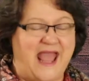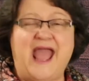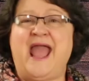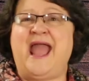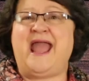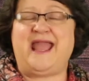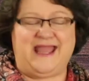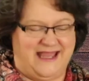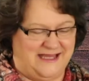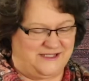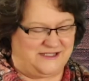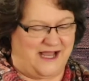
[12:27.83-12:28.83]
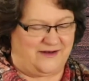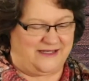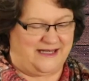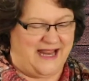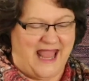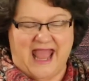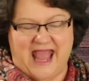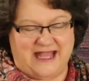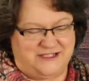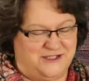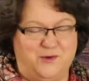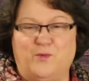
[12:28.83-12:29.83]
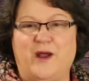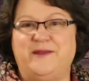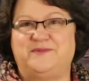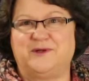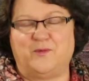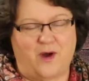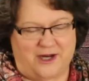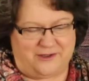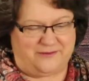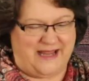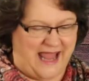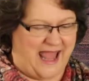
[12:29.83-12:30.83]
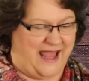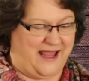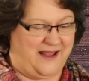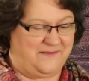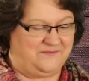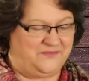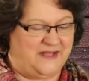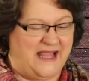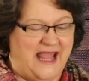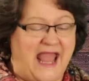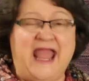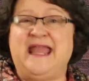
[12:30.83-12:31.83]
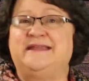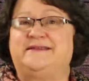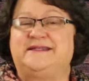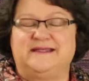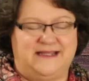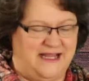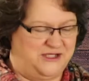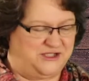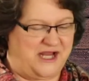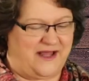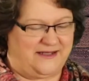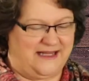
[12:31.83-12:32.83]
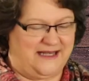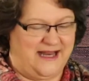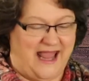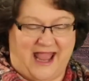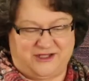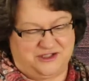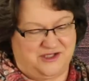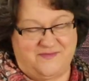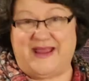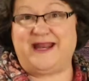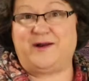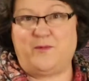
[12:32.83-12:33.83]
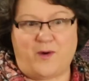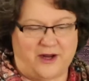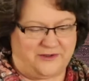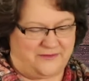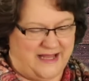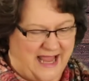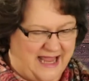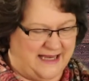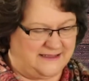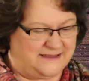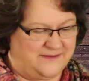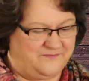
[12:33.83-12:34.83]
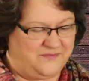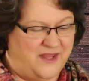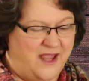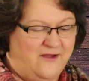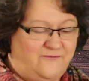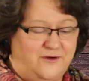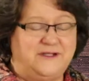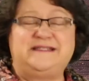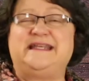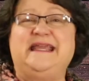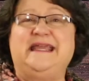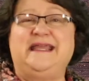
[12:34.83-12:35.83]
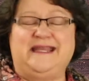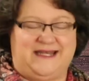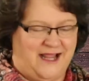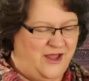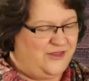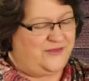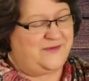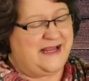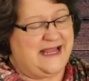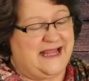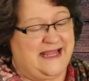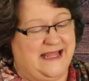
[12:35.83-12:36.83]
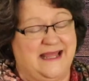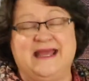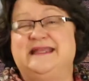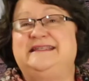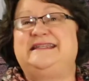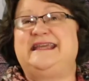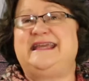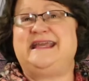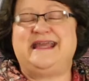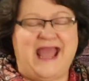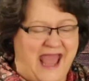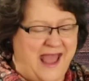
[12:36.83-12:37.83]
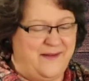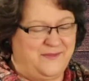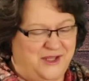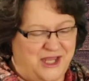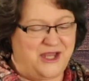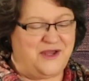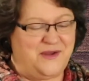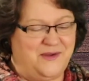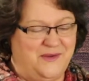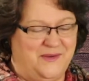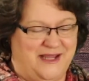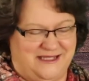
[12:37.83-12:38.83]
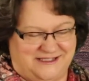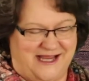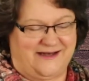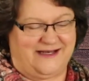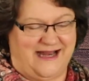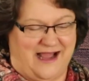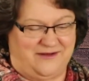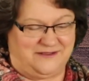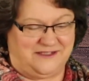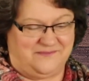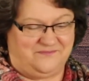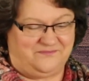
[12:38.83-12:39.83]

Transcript: "A," he shouted, and she wiped a watery A. "8," he shouted, and she made a watery 8. 14, 3, D, M, Q, he shouted out.